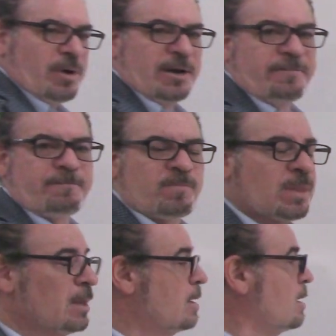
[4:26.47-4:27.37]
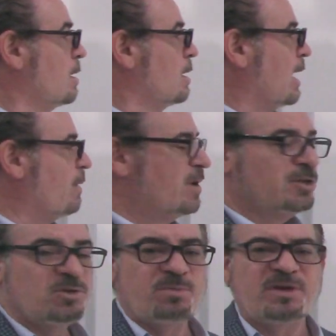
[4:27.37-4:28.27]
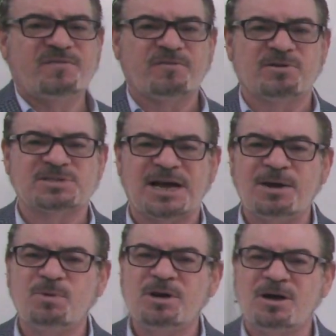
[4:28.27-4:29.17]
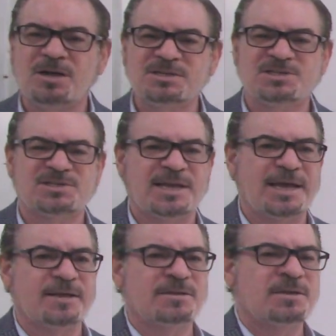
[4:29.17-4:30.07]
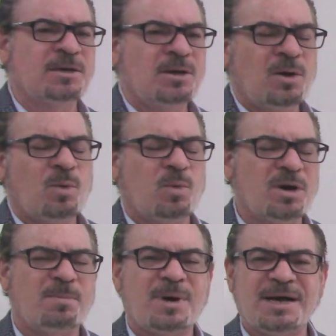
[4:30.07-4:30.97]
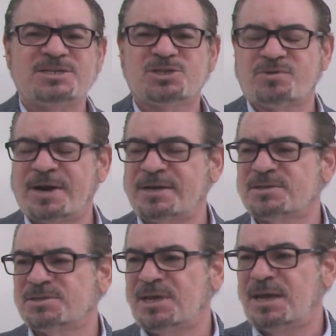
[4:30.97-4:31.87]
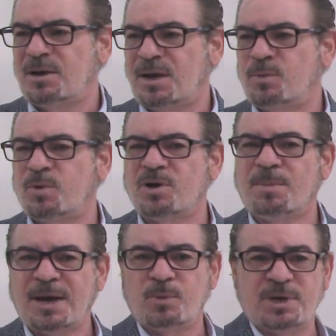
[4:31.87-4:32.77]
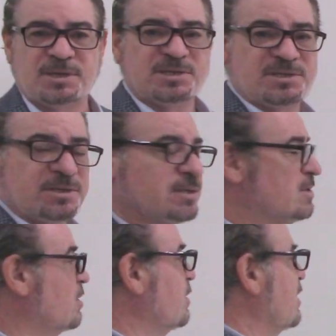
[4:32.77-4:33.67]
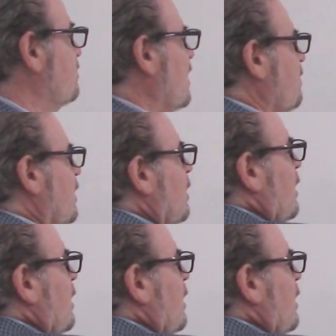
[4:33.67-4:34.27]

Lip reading: right? I want to do me first. I want to understand what are my strengths and what are my weaknesses. So there's maybe,